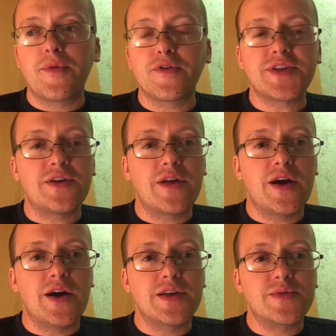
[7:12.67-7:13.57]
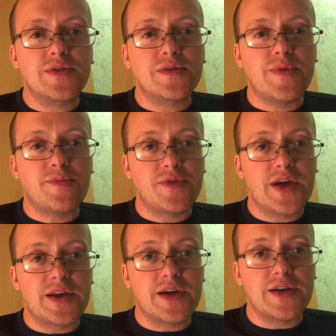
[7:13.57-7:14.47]
Turns out he's one of those people
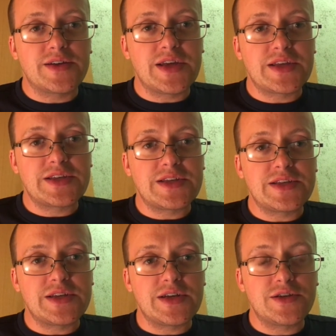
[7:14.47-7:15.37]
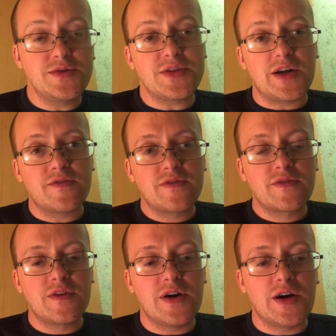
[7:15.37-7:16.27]
that takes his shoes off
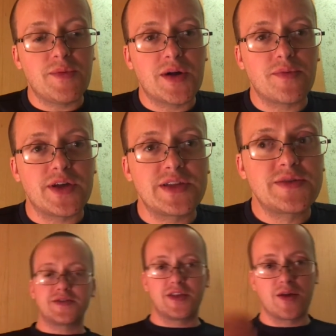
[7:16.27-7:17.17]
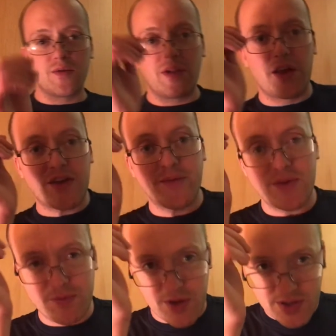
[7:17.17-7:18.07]
on planes. So like a lot of times
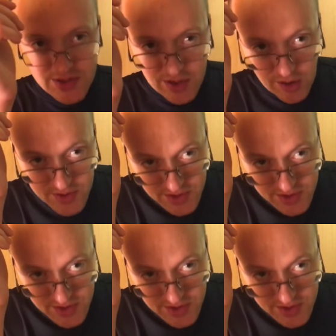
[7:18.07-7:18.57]
on planes, I'll